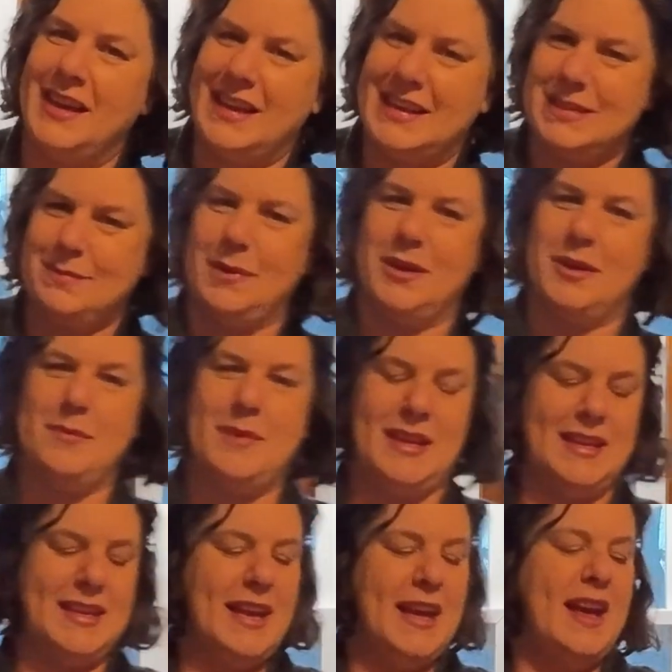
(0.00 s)
experiment.
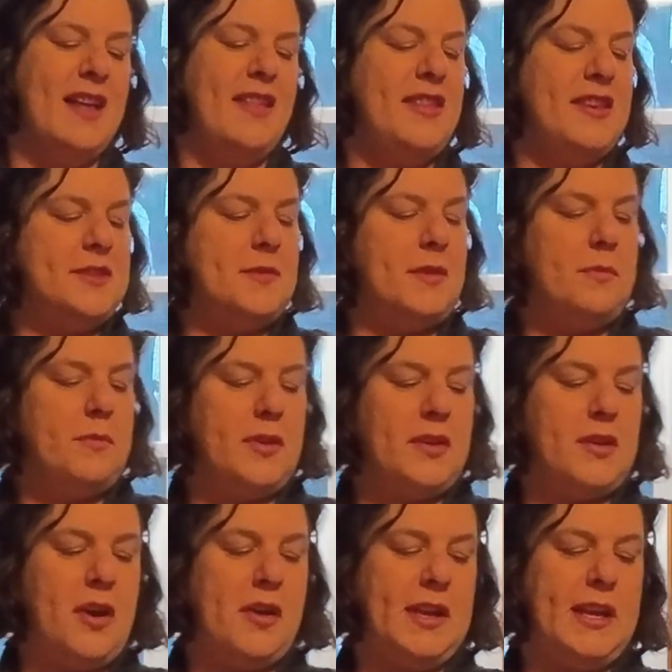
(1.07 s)
This one we're
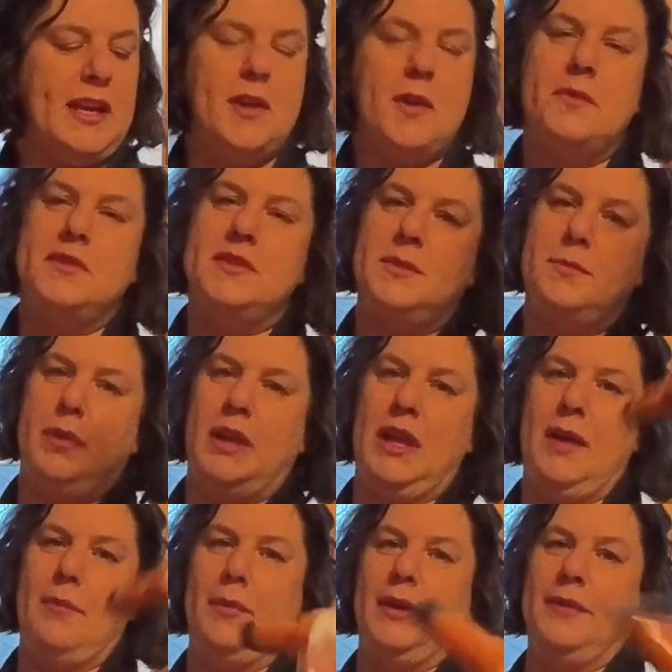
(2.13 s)
calling Ghost
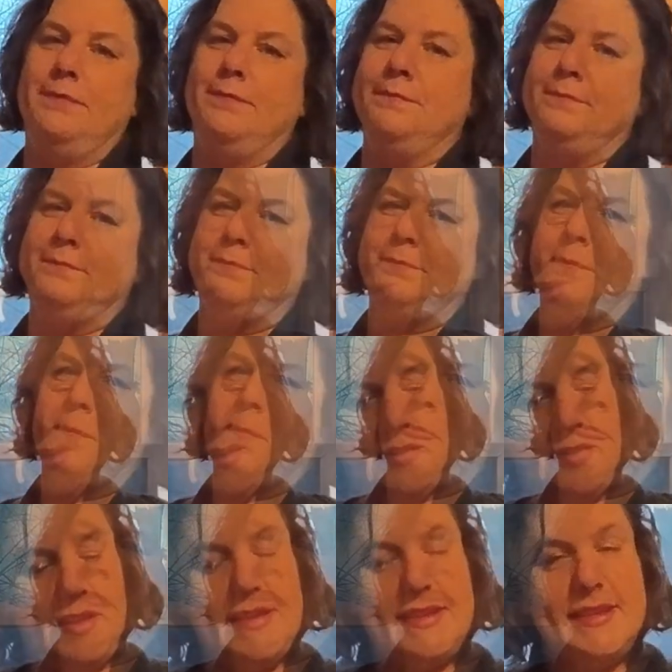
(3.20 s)
Plum.
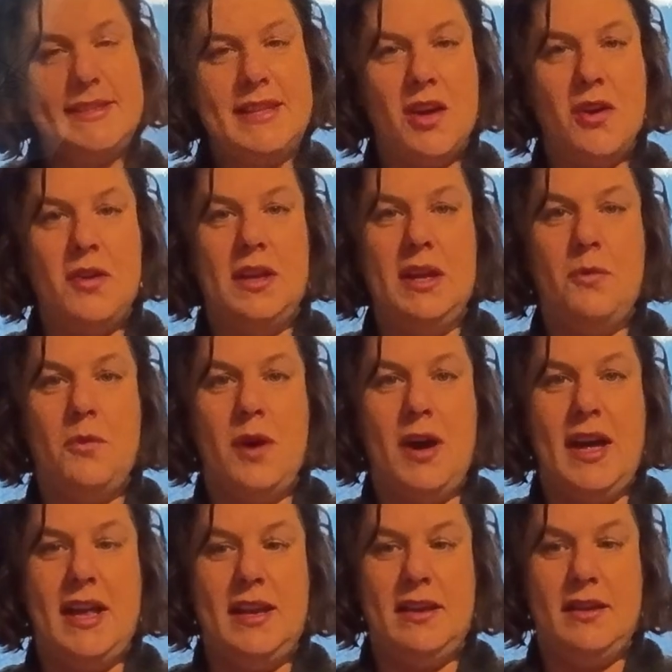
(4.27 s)
This is the only
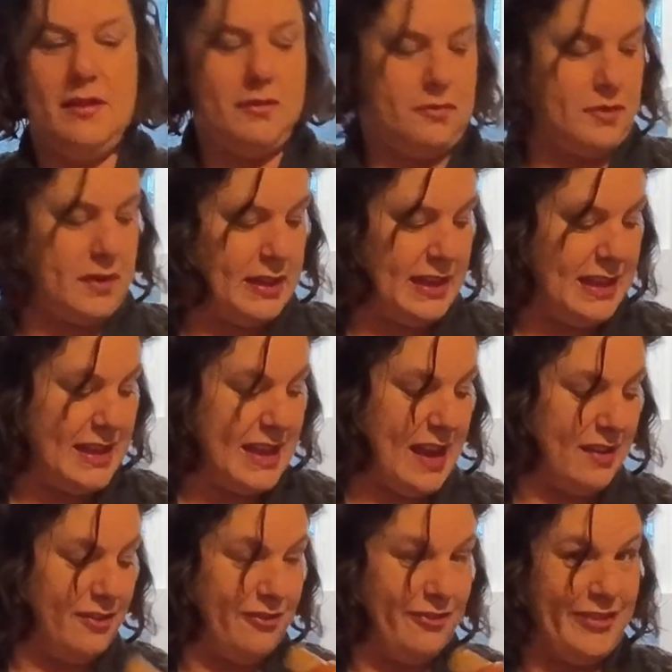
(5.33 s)
one really that
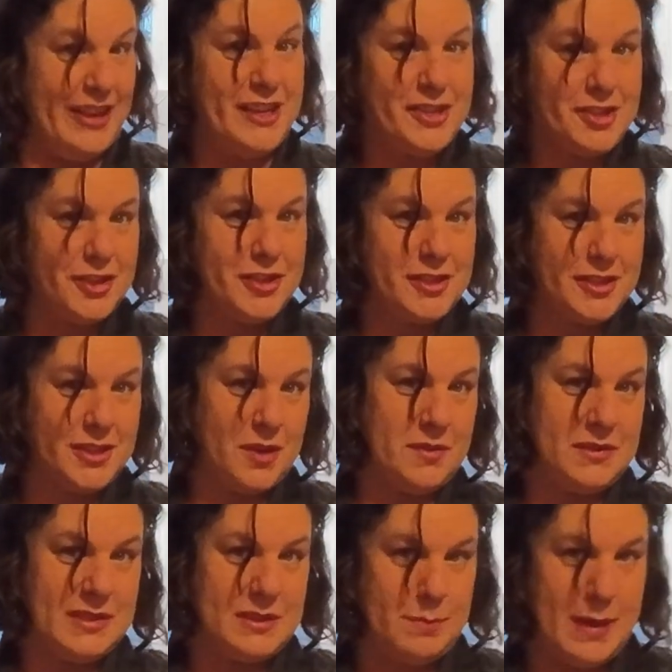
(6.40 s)
features
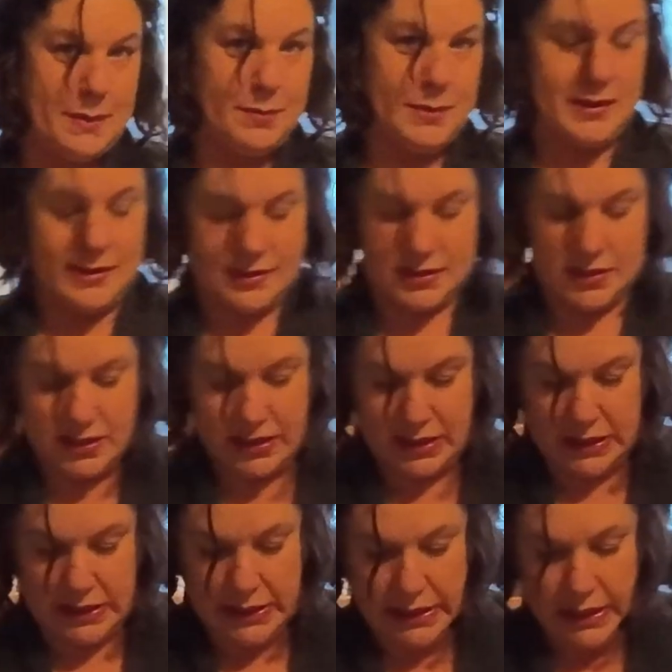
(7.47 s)
ghost peppers.
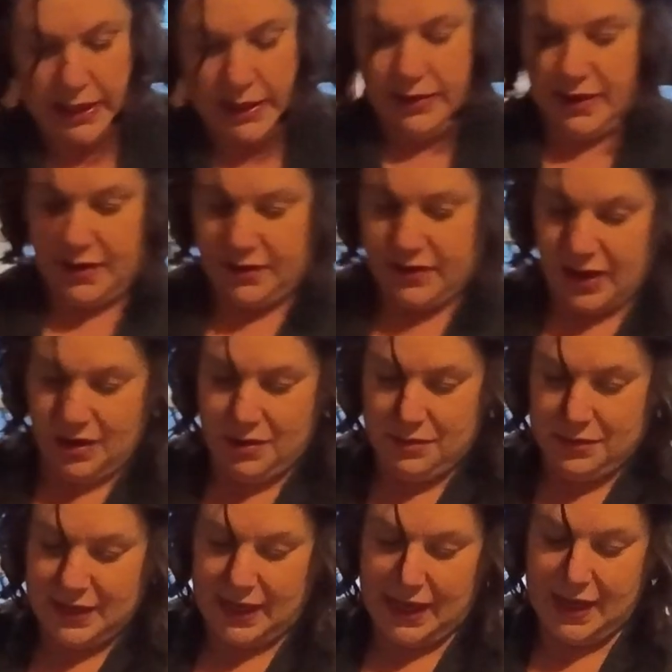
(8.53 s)
They are the
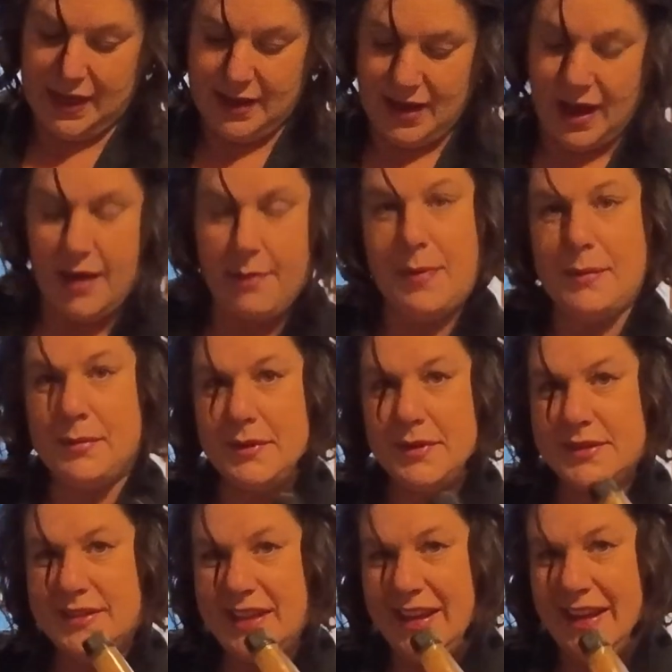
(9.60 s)
only hot
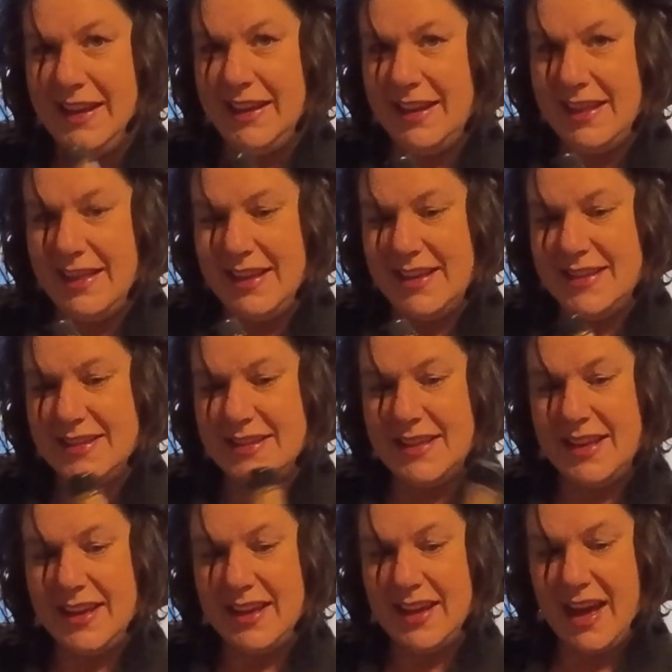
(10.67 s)
peppers in this
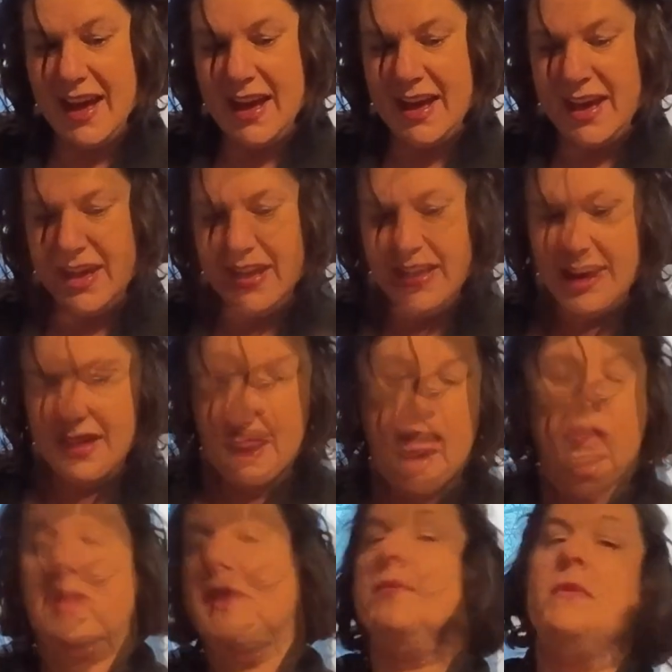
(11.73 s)
guy.
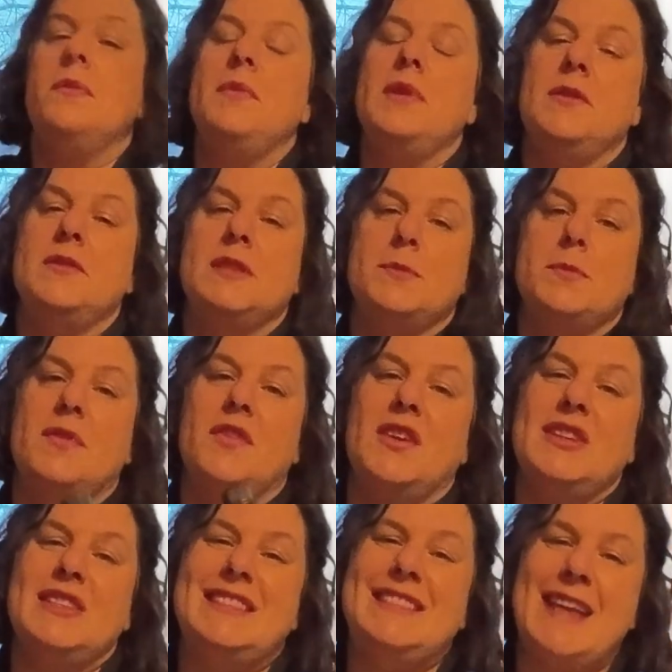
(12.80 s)
This one we use some of our
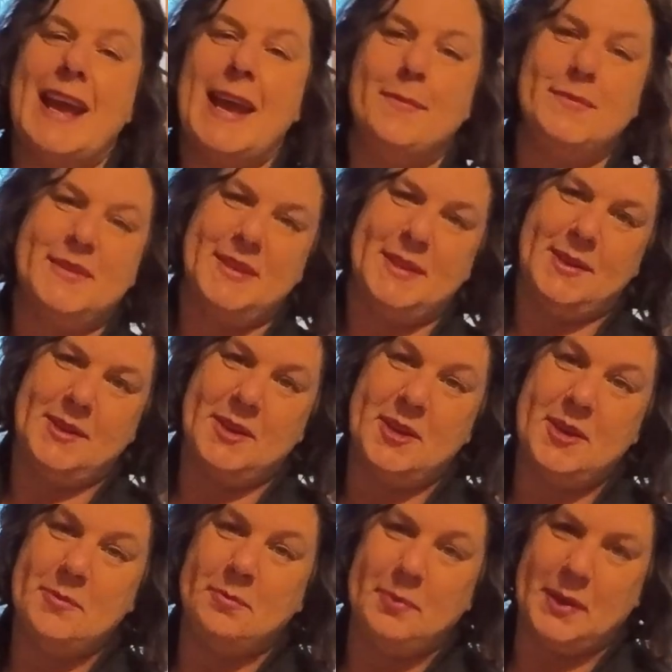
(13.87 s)
damson
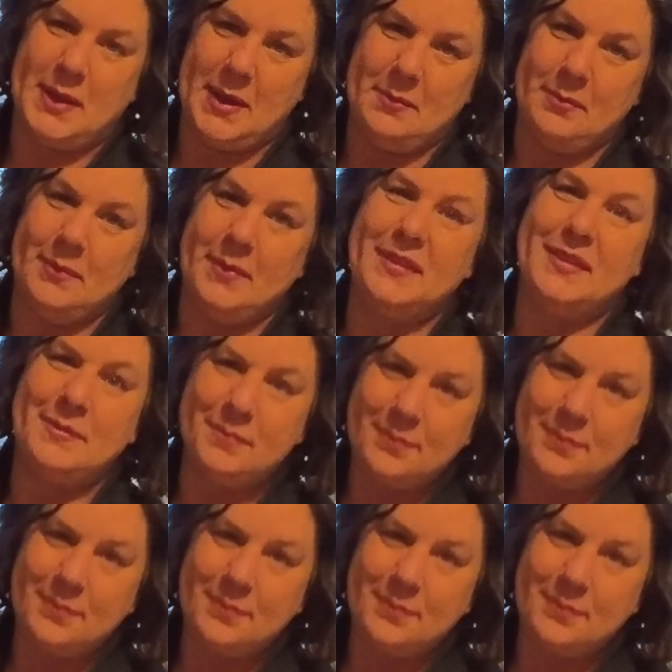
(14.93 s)
plums,